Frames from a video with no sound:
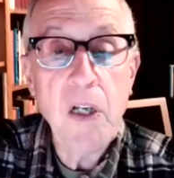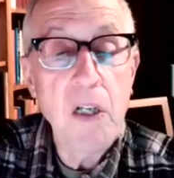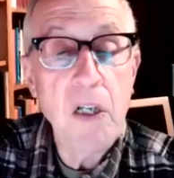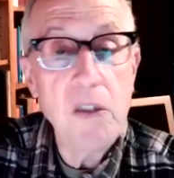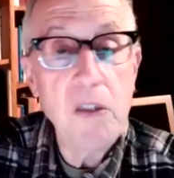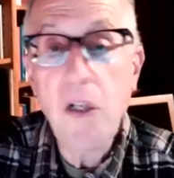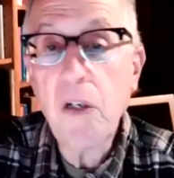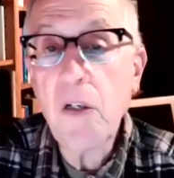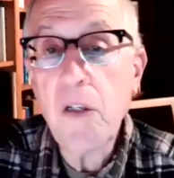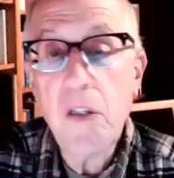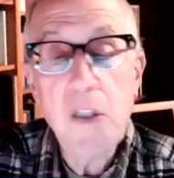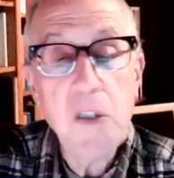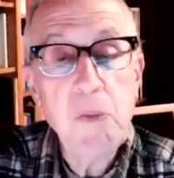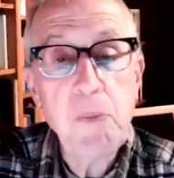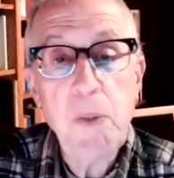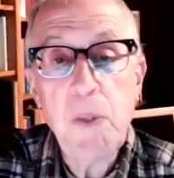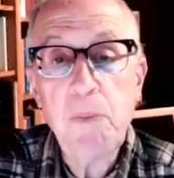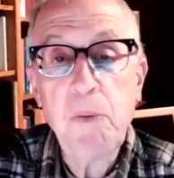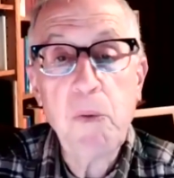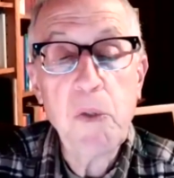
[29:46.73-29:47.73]
None of these
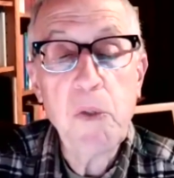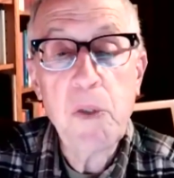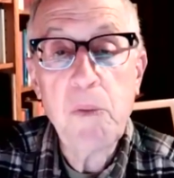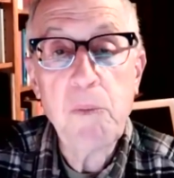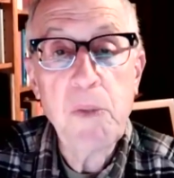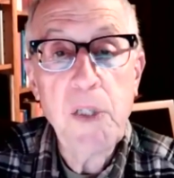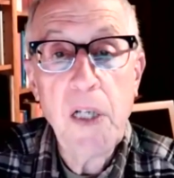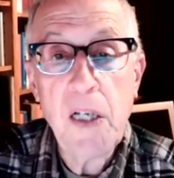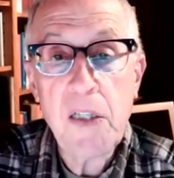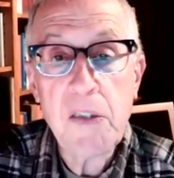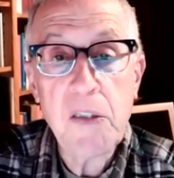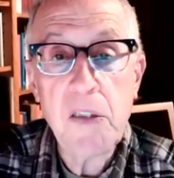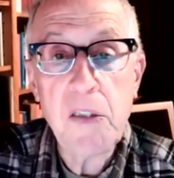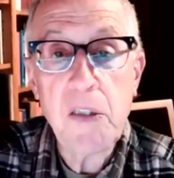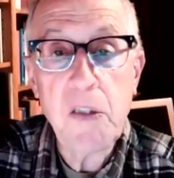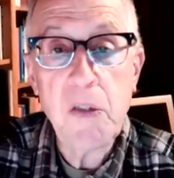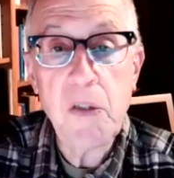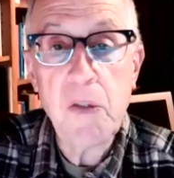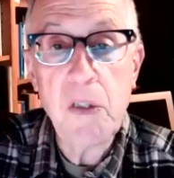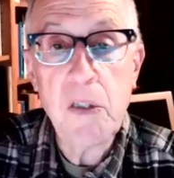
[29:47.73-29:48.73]
people would have been
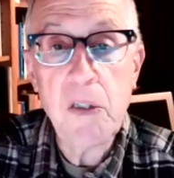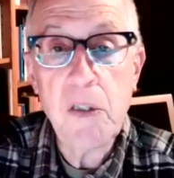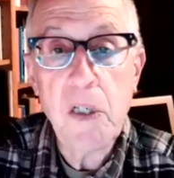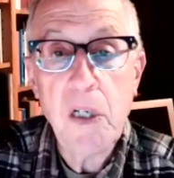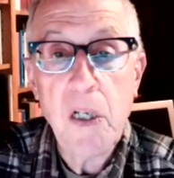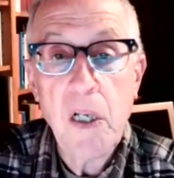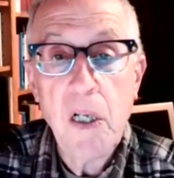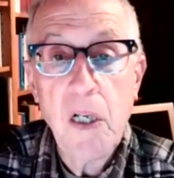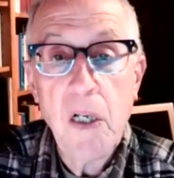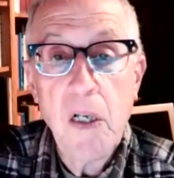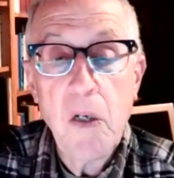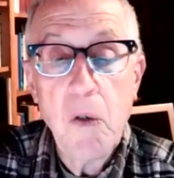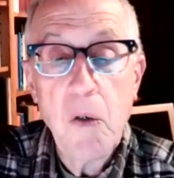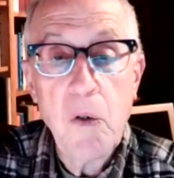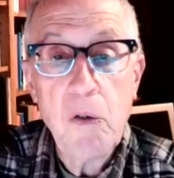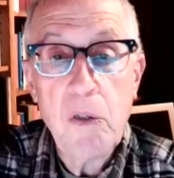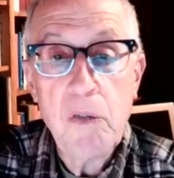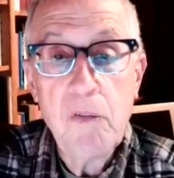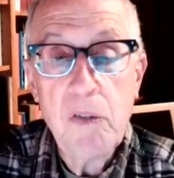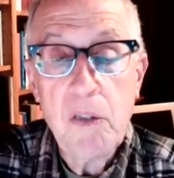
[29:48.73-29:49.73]
executed
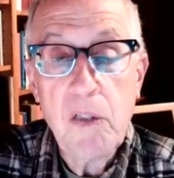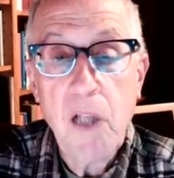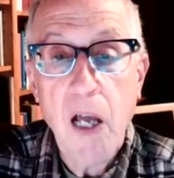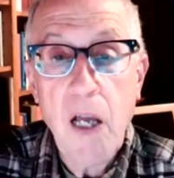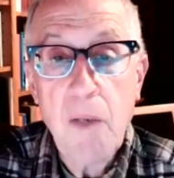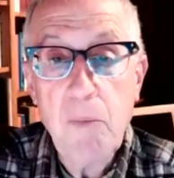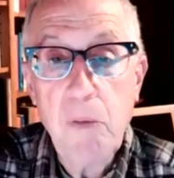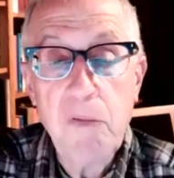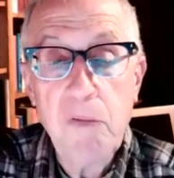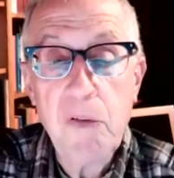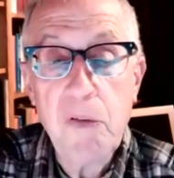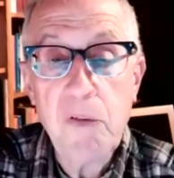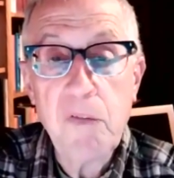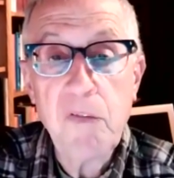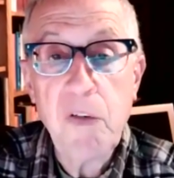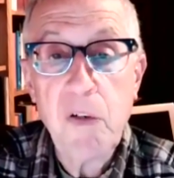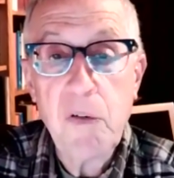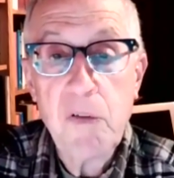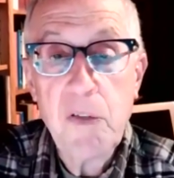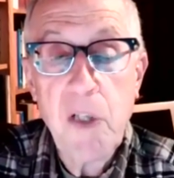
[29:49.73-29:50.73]
or even liable for the
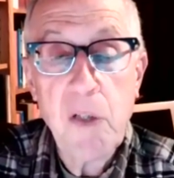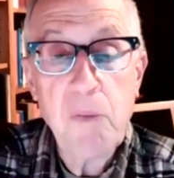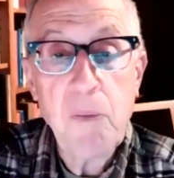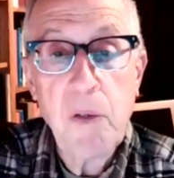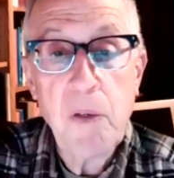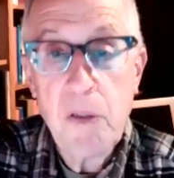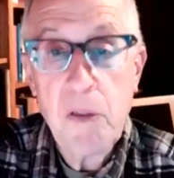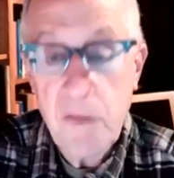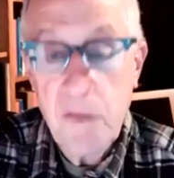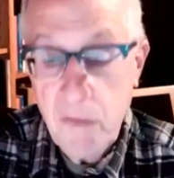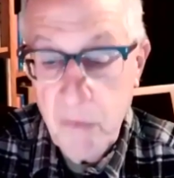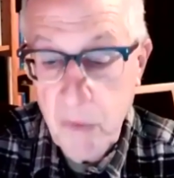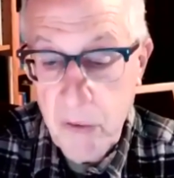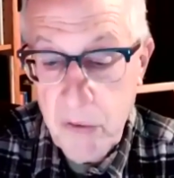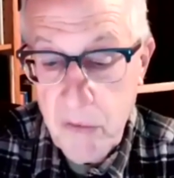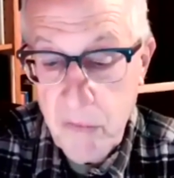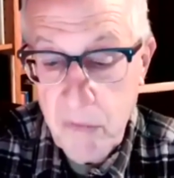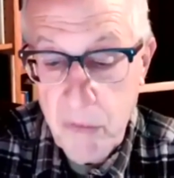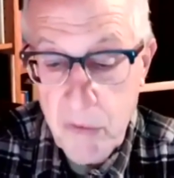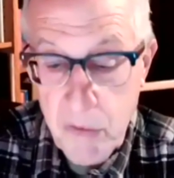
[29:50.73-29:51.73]
federal death penalty if it
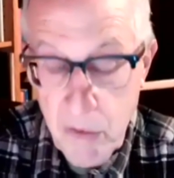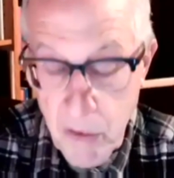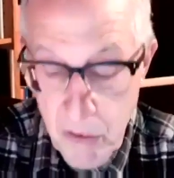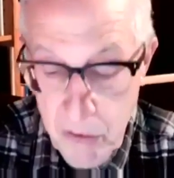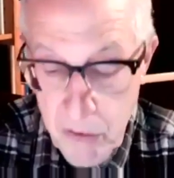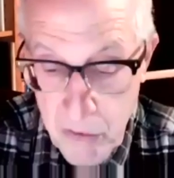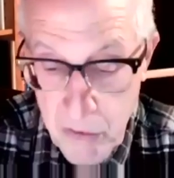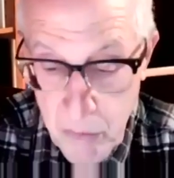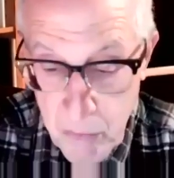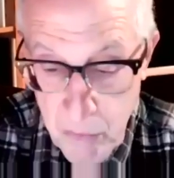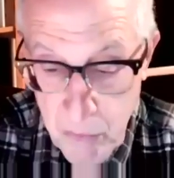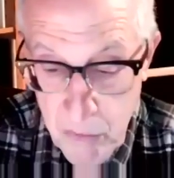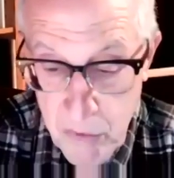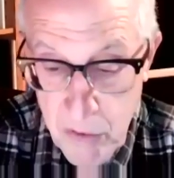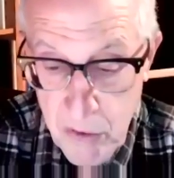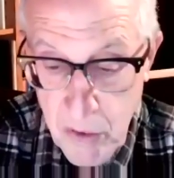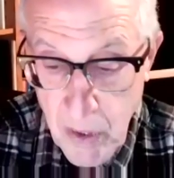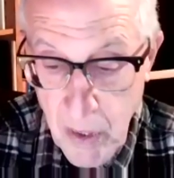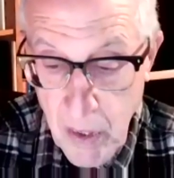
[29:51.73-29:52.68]
wasn't for Chuck Schumer's